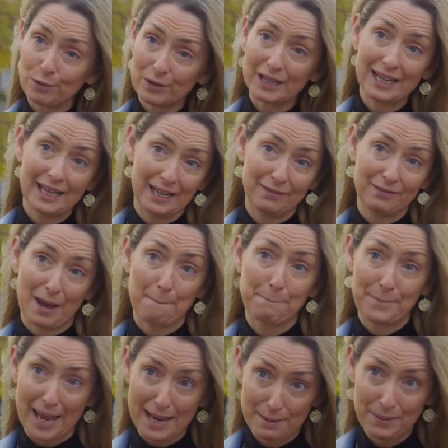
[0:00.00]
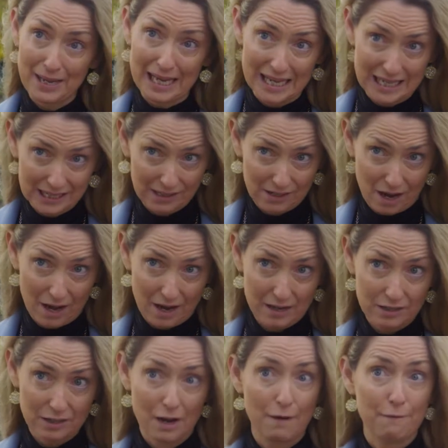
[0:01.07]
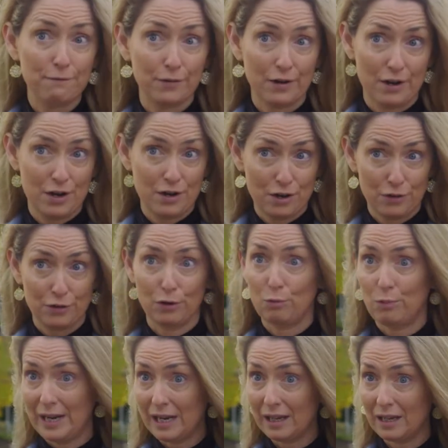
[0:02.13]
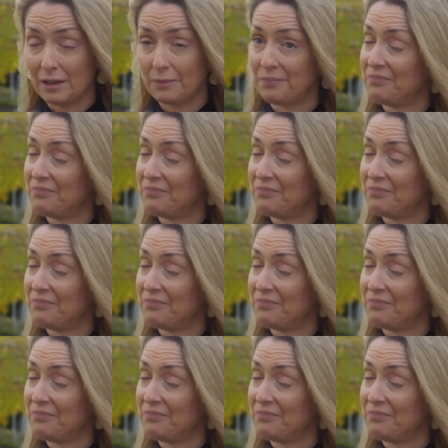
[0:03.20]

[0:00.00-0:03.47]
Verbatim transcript: you can leave that baby inside for another week,